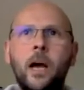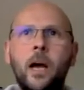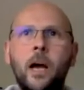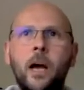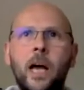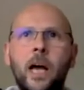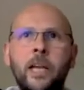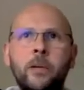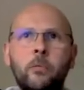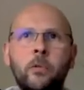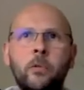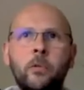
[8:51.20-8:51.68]

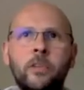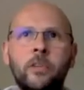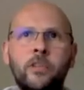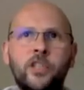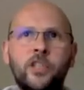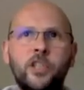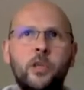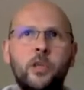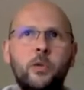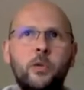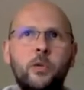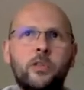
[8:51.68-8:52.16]
Anyone that's
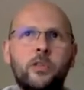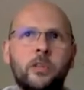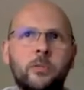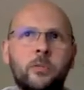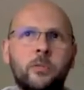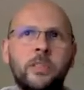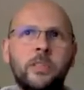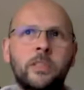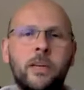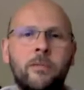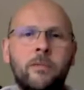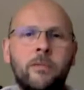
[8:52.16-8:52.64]
used Osword
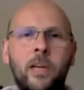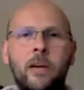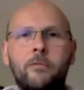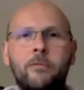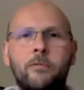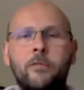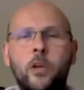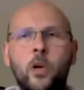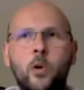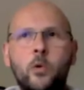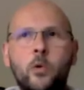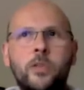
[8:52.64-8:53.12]
7F
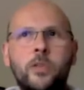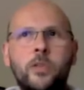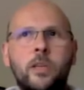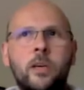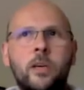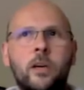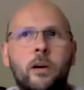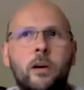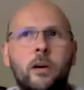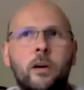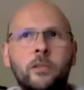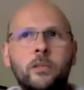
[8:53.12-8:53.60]
knows
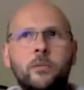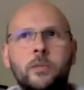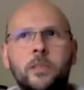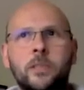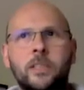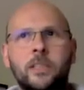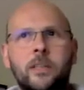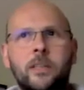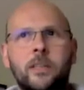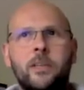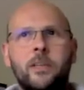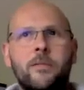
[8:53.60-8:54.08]
that Osword
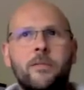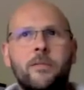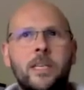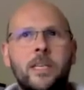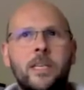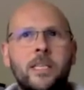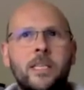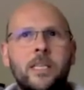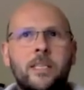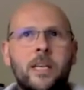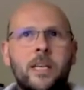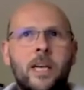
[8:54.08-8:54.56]
7F
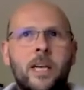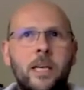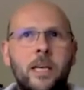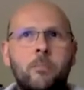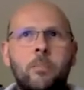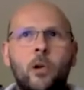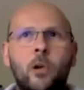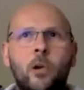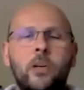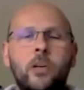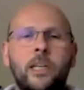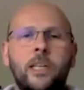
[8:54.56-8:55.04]
is a
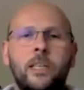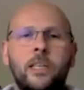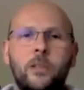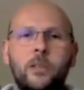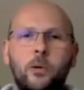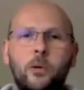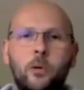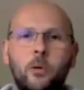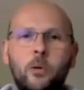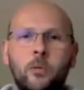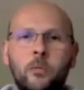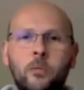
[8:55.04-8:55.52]
blocking
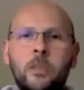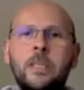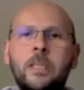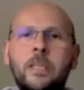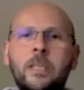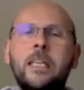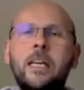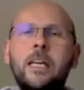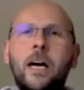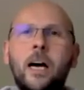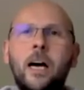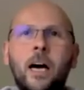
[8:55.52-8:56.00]
call.
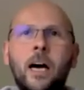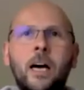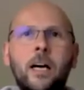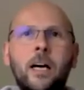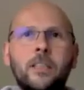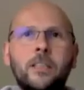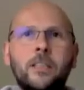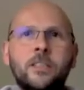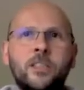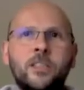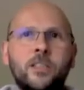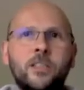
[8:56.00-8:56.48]

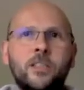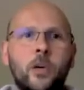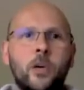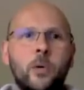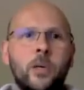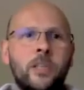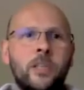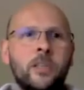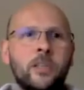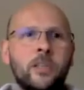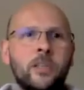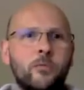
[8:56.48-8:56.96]
And so
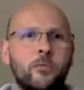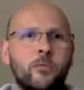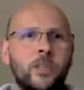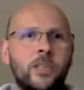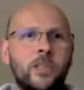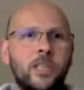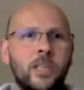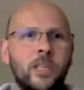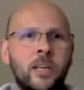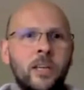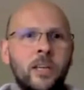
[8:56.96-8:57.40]
it doesn't return